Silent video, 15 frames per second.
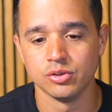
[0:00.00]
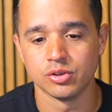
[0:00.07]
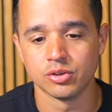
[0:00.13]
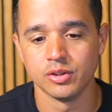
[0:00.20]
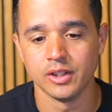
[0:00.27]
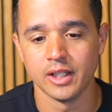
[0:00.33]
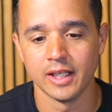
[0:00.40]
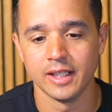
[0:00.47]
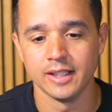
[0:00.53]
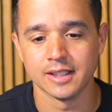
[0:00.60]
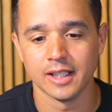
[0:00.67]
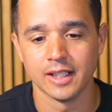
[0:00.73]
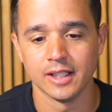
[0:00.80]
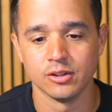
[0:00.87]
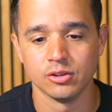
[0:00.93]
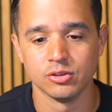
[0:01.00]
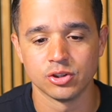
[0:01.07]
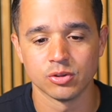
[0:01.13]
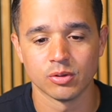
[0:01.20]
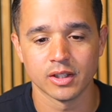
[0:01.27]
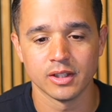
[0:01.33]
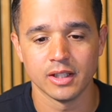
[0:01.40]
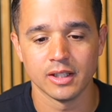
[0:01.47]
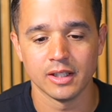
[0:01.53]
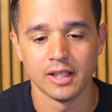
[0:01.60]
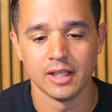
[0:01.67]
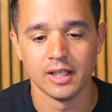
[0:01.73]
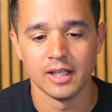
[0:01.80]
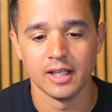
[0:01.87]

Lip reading: create a new shortcut.